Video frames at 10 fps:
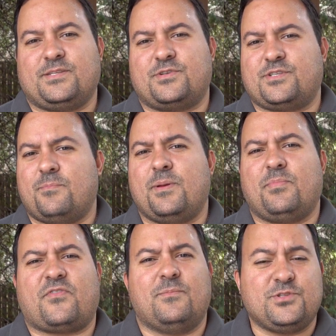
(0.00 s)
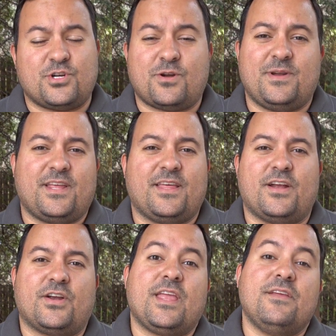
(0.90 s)
There were some people from Germany
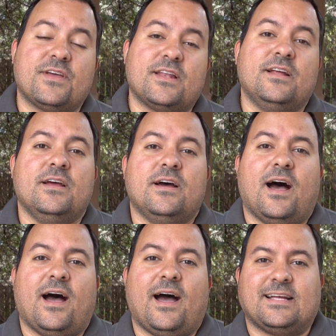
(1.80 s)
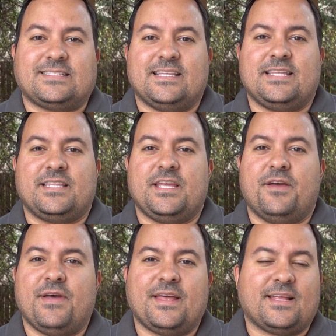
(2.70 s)
there even attending the
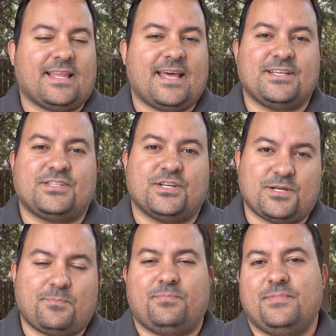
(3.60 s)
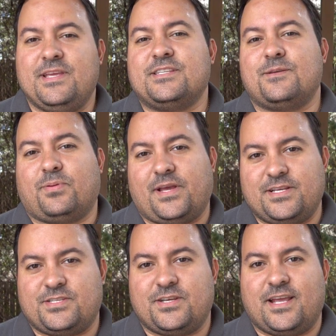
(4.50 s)
event. Atlanta is such an easy
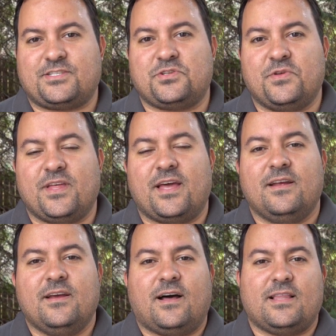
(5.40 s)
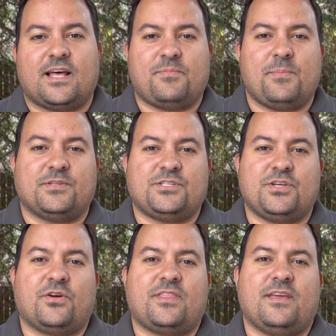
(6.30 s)
place to get to that a lot of people
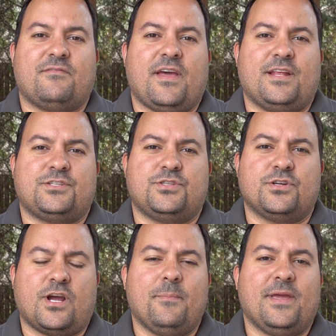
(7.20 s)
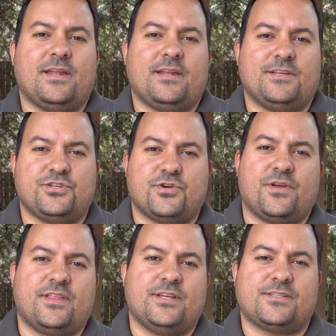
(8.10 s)
took the advantage to come in and
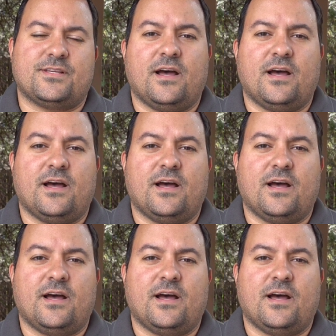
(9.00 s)
enjoy this